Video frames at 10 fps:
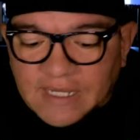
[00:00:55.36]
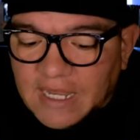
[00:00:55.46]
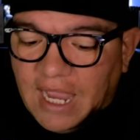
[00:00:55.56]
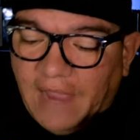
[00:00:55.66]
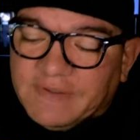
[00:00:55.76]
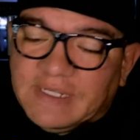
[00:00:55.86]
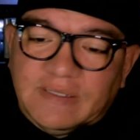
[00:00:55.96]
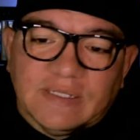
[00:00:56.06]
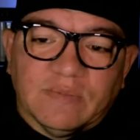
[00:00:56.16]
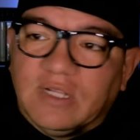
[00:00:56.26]
I've
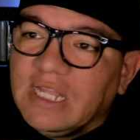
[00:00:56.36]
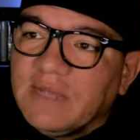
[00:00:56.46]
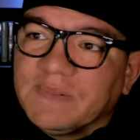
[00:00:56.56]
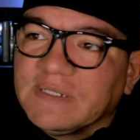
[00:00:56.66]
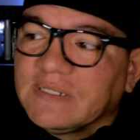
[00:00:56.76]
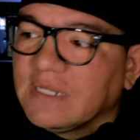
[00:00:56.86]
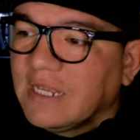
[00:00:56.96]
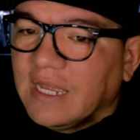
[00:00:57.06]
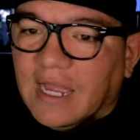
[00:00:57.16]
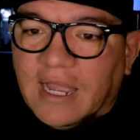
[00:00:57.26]
seen some clips.
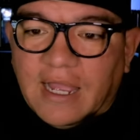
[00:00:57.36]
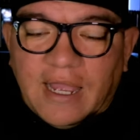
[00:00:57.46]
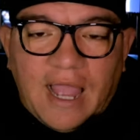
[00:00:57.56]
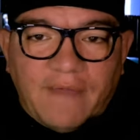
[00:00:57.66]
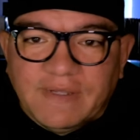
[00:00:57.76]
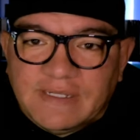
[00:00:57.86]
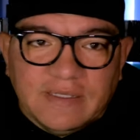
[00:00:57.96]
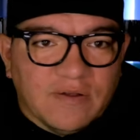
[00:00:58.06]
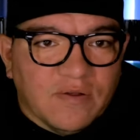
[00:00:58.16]
Obviously, there are